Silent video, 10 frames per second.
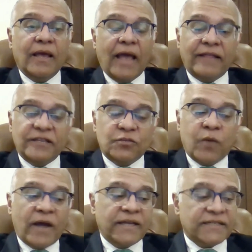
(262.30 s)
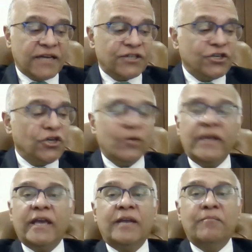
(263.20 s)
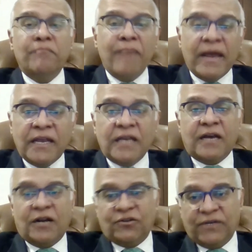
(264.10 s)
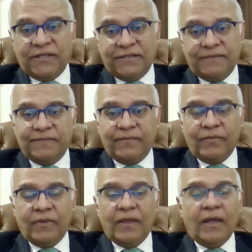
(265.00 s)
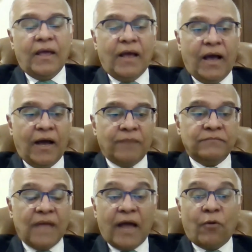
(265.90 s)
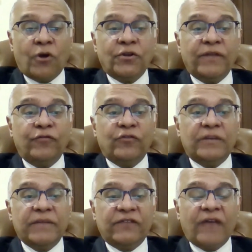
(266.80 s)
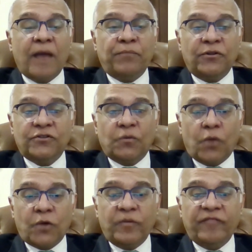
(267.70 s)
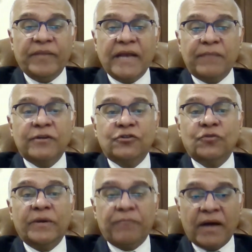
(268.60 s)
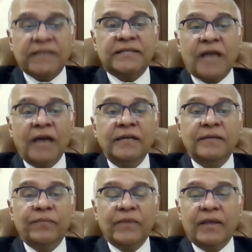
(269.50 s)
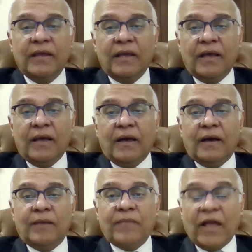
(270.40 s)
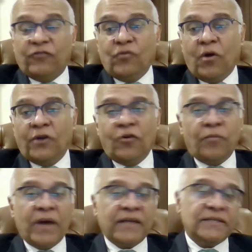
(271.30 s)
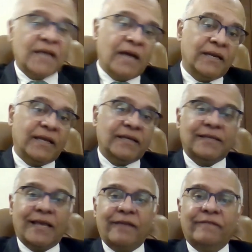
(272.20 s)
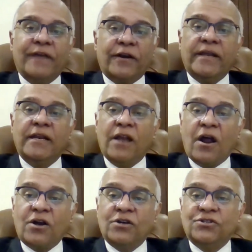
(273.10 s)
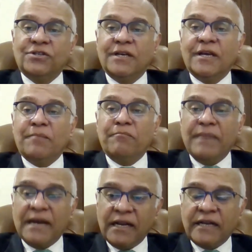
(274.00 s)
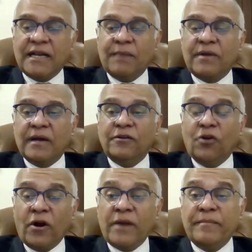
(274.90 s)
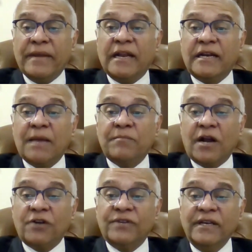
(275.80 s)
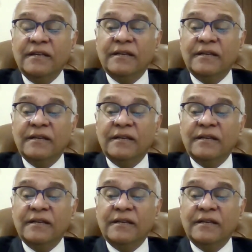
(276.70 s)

And this work is continuing in many countries. I want to give you some examples of what we've been able to do in Pakistan. As you all know, Pakistan is a very large lower middle income country,